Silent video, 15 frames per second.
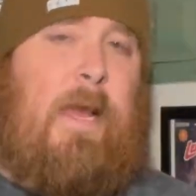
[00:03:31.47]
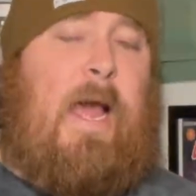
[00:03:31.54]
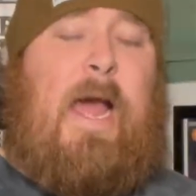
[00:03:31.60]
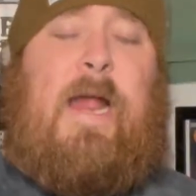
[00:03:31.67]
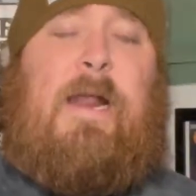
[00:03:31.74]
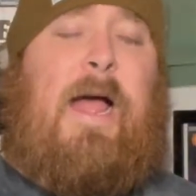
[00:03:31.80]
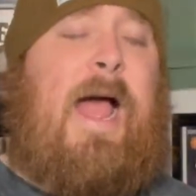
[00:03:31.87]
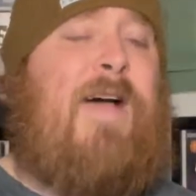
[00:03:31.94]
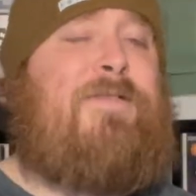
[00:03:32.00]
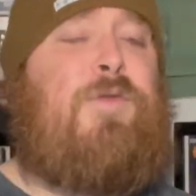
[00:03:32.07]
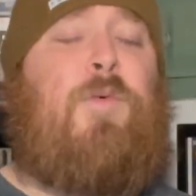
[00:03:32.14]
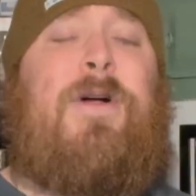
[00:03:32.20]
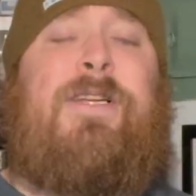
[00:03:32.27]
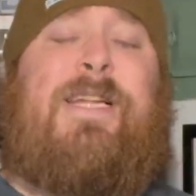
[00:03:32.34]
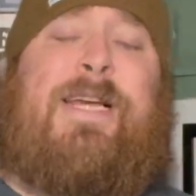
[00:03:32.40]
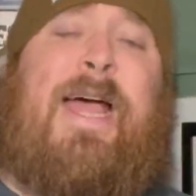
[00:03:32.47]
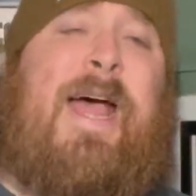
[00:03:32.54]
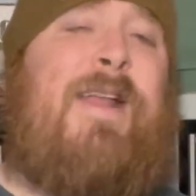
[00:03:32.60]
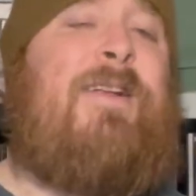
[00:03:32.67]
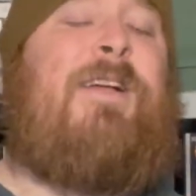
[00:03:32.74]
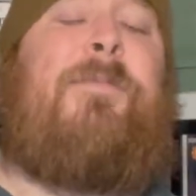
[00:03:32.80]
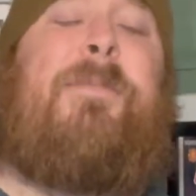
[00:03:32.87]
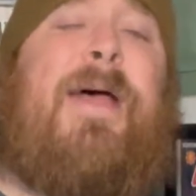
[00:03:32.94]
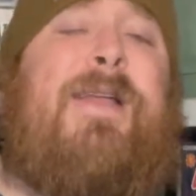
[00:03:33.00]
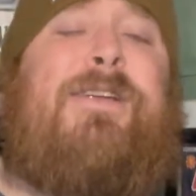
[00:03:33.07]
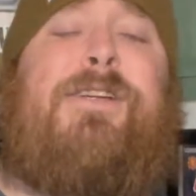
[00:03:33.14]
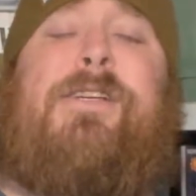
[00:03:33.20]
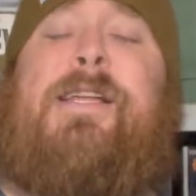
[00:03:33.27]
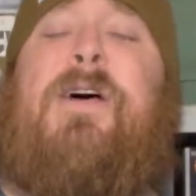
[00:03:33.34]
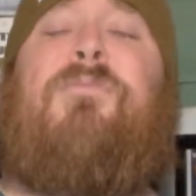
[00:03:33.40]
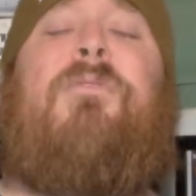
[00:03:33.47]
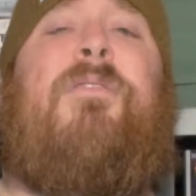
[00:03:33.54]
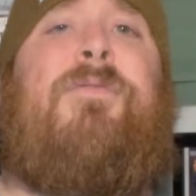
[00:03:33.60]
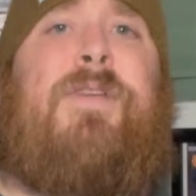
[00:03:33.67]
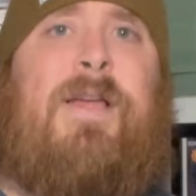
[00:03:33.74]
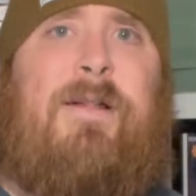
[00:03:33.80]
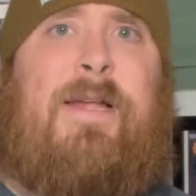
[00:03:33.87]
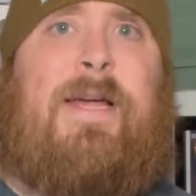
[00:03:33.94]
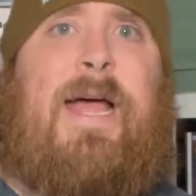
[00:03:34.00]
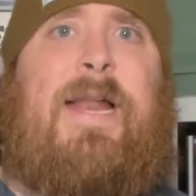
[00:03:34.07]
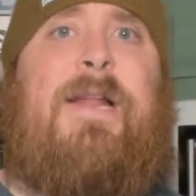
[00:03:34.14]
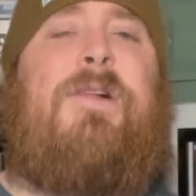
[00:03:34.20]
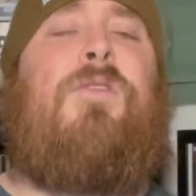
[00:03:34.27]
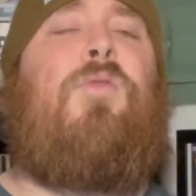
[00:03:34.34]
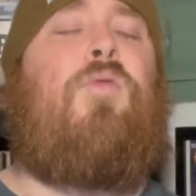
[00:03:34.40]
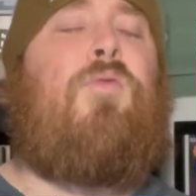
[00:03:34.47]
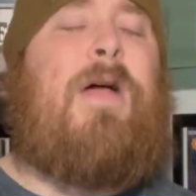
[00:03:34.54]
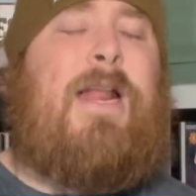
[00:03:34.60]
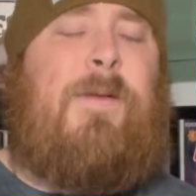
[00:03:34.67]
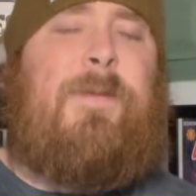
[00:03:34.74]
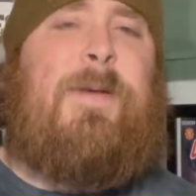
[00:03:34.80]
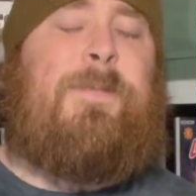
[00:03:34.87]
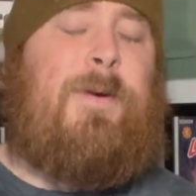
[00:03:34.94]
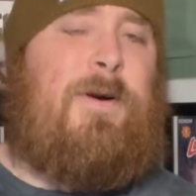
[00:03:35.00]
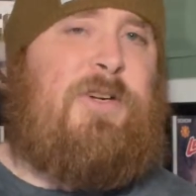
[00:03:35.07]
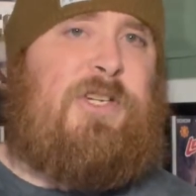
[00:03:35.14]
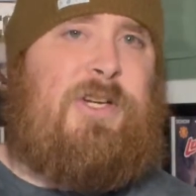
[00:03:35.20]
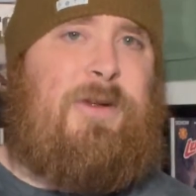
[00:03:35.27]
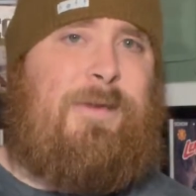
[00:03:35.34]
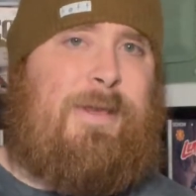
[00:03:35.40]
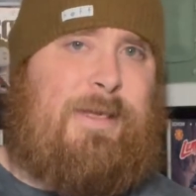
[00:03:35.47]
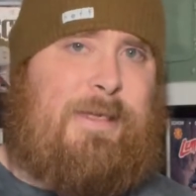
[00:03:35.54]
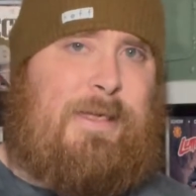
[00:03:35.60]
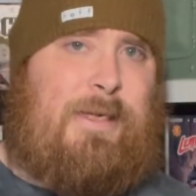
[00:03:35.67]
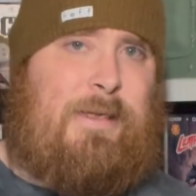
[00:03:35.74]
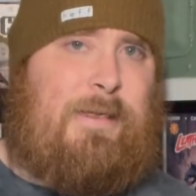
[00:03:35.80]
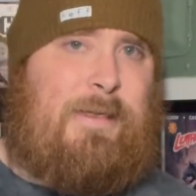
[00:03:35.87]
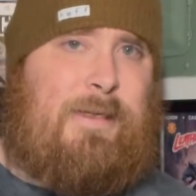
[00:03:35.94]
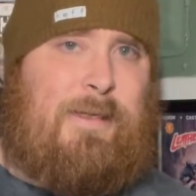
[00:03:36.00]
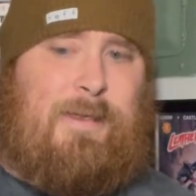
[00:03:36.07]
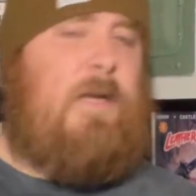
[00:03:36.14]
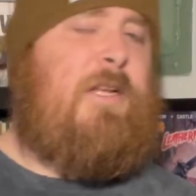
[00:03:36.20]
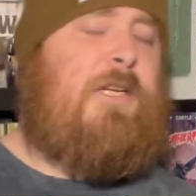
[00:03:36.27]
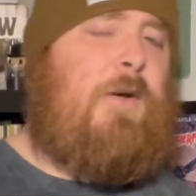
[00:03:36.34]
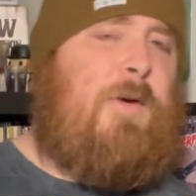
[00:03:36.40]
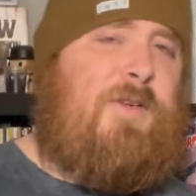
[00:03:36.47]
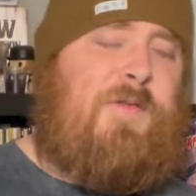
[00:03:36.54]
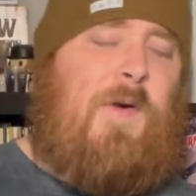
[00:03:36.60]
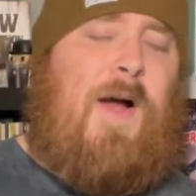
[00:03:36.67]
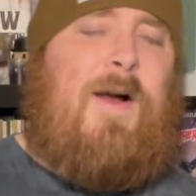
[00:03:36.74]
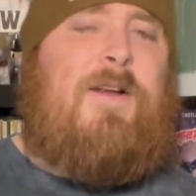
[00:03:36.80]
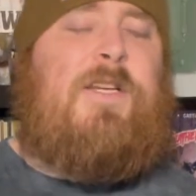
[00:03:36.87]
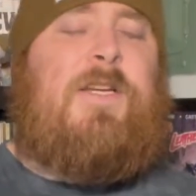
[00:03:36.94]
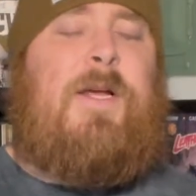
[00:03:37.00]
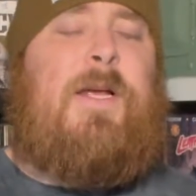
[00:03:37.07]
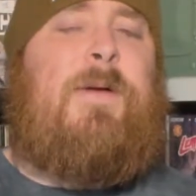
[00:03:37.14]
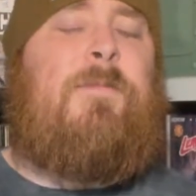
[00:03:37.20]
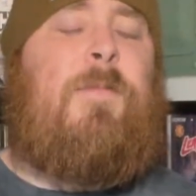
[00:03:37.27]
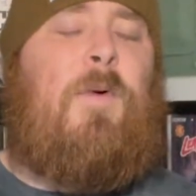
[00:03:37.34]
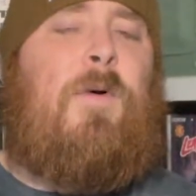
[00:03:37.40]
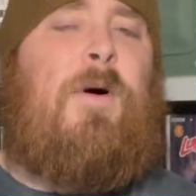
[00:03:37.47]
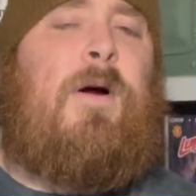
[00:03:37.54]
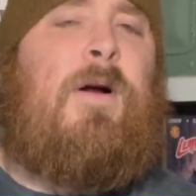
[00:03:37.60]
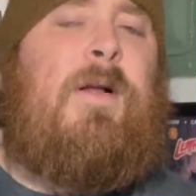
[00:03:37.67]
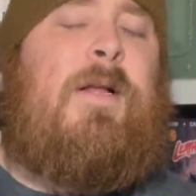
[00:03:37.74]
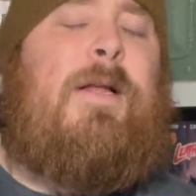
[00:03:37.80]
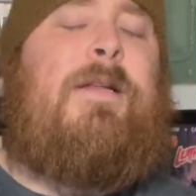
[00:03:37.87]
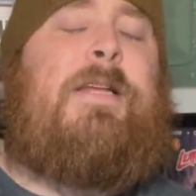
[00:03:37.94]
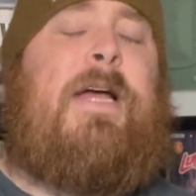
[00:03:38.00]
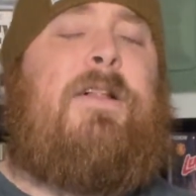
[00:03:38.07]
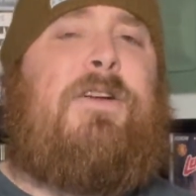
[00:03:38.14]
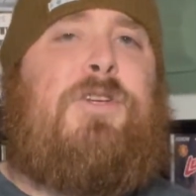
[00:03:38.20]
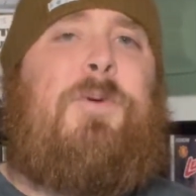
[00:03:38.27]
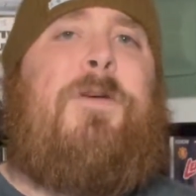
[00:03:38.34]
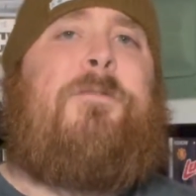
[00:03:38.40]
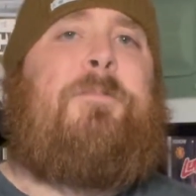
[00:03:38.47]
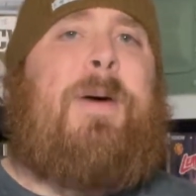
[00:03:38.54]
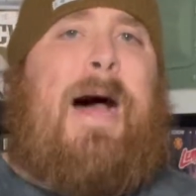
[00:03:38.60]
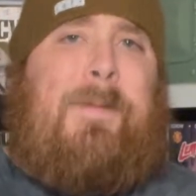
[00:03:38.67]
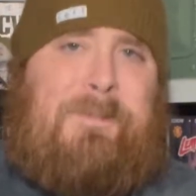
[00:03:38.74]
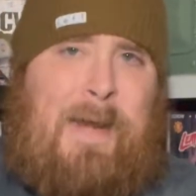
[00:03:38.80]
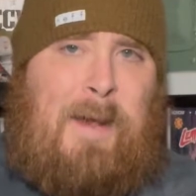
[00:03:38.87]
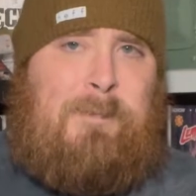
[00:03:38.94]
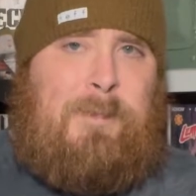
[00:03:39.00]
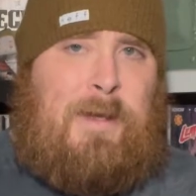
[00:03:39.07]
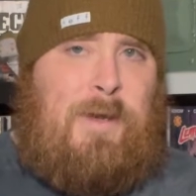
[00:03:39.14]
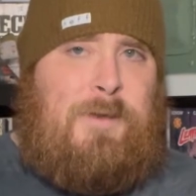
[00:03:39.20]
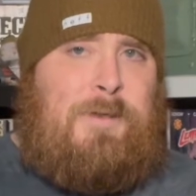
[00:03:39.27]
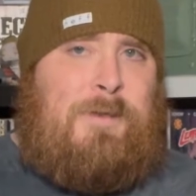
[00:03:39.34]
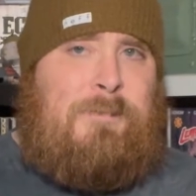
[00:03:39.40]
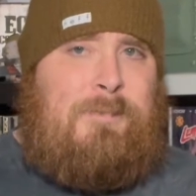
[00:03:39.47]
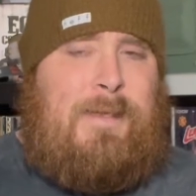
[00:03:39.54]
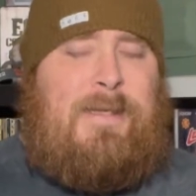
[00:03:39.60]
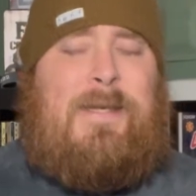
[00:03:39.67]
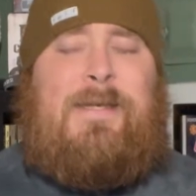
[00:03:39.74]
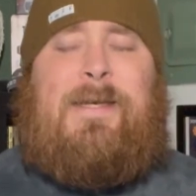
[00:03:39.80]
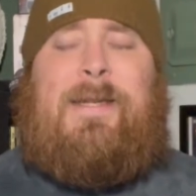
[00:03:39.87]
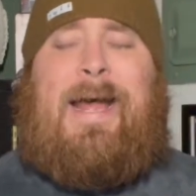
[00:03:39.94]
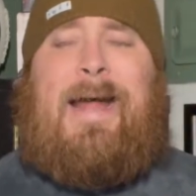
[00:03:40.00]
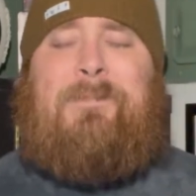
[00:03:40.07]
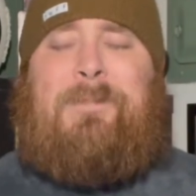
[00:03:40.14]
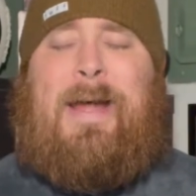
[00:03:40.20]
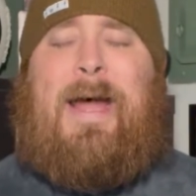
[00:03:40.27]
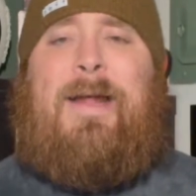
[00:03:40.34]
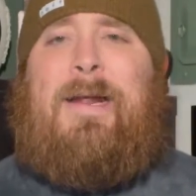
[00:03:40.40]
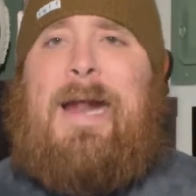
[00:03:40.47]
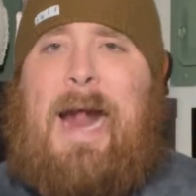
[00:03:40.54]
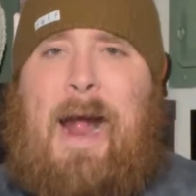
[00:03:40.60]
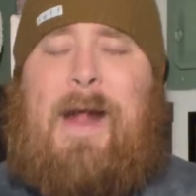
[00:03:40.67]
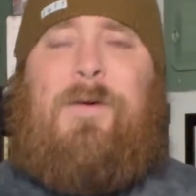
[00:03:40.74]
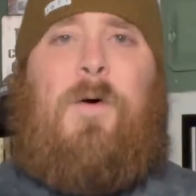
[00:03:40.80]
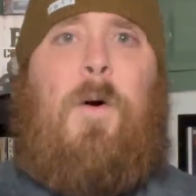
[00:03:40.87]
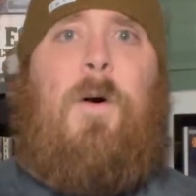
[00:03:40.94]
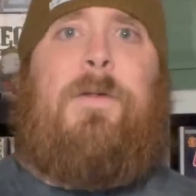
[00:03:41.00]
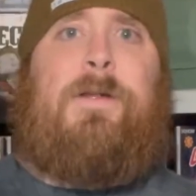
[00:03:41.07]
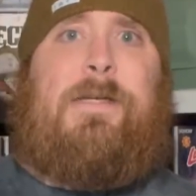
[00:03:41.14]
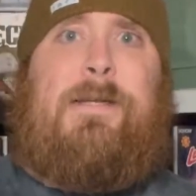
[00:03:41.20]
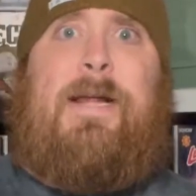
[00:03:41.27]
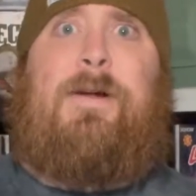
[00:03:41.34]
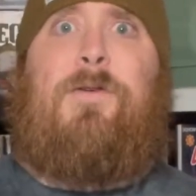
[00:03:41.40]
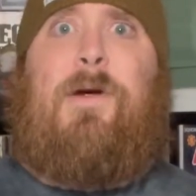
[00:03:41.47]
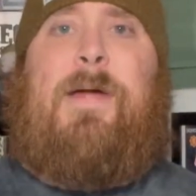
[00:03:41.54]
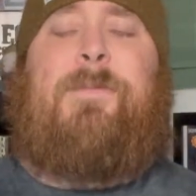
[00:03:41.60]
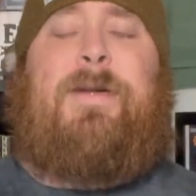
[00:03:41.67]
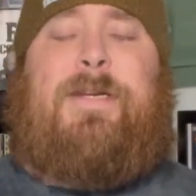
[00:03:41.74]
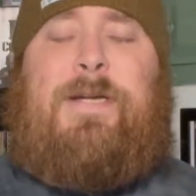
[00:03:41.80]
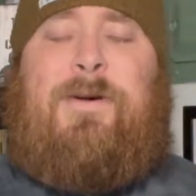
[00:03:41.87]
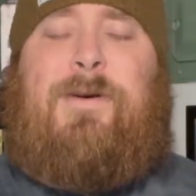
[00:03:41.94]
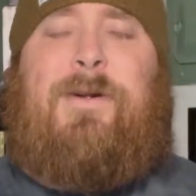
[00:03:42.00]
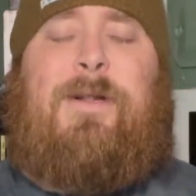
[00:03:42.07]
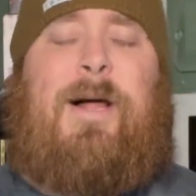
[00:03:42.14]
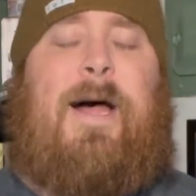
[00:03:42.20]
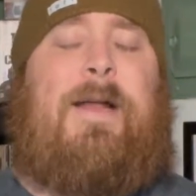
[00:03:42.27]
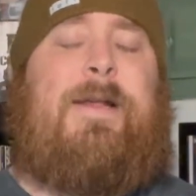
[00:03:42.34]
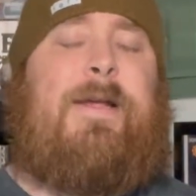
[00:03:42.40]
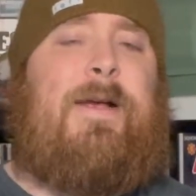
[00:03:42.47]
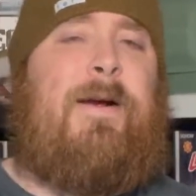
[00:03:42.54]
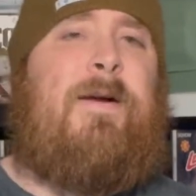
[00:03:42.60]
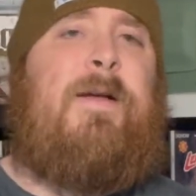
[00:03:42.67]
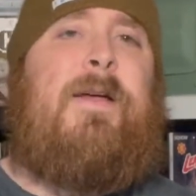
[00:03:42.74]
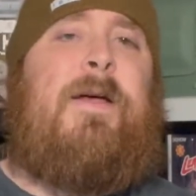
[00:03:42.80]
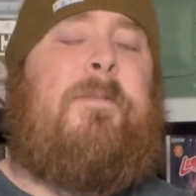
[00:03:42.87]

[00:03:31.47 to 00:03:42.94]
And I have to once again commend just how revealing and incredibly personal this is. So as far as a more Taylor Swift pop album goes, this isn't that bad at all. There's a lot of great material on here.